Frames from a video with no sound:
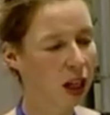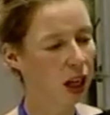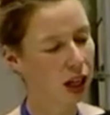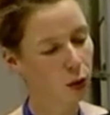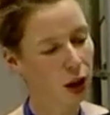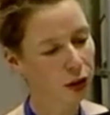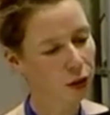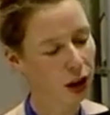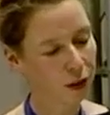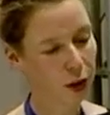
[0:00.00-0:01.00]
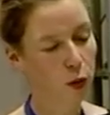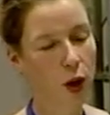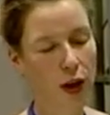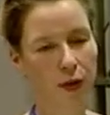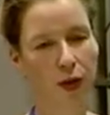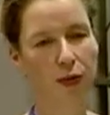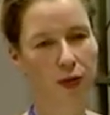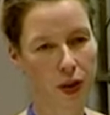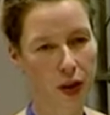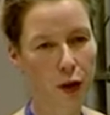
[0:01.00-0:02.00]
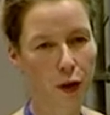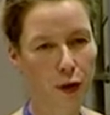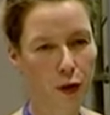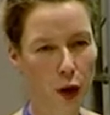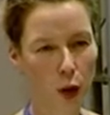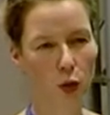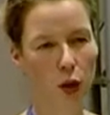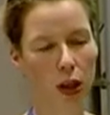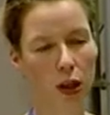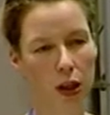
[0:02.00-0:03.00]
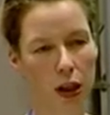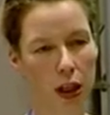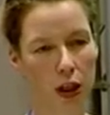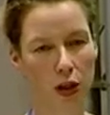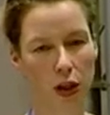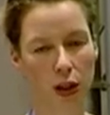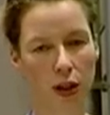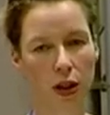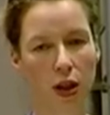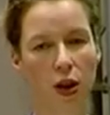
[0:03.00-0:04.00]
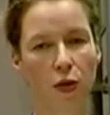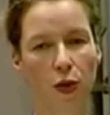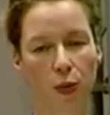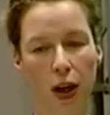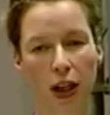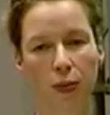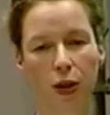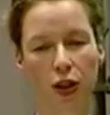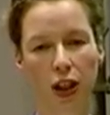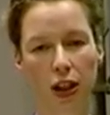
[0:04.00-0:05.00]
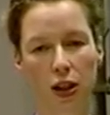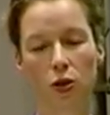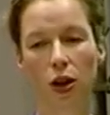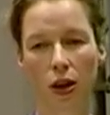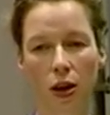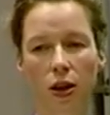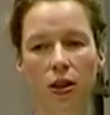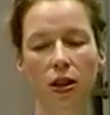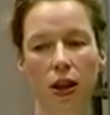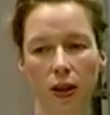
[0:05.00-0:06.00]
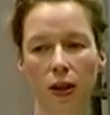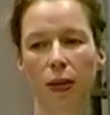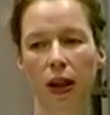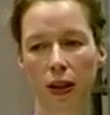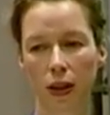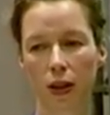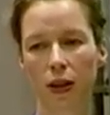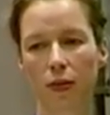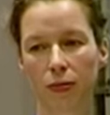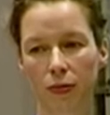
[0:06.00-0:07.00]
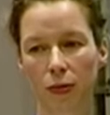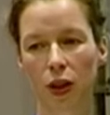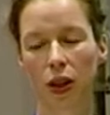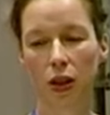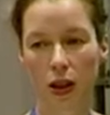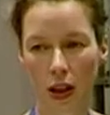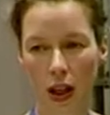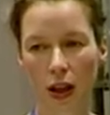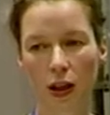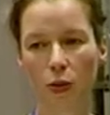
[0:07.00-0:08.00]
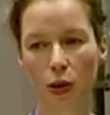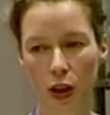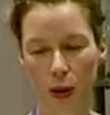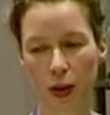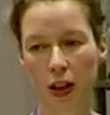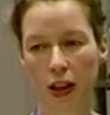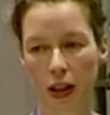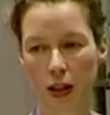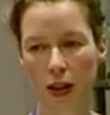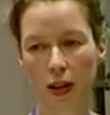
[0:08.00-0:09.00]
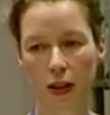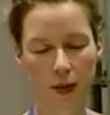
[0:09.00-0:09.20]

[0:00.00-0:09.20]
And I think one of the very few indications for brain imaging is to understand the mechanism, to understand what is behind it.